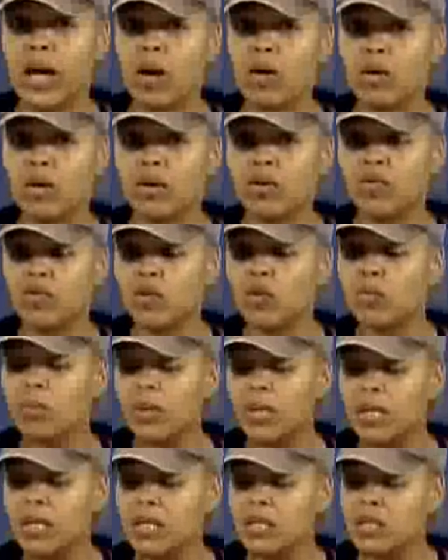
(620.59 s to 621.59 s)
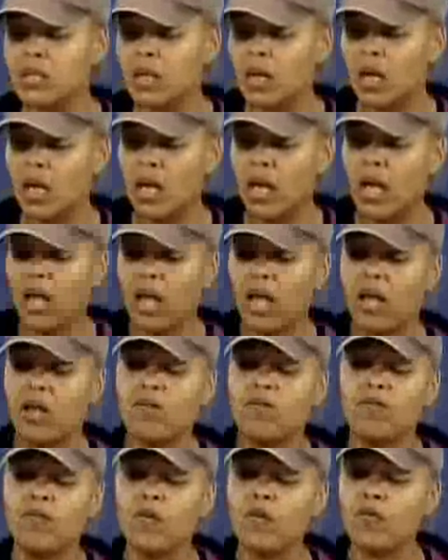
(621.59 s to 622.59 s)
out in a few minutes,
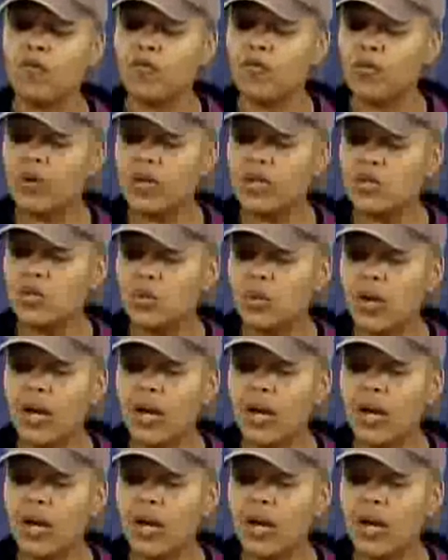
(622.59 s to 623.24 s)
and feel free to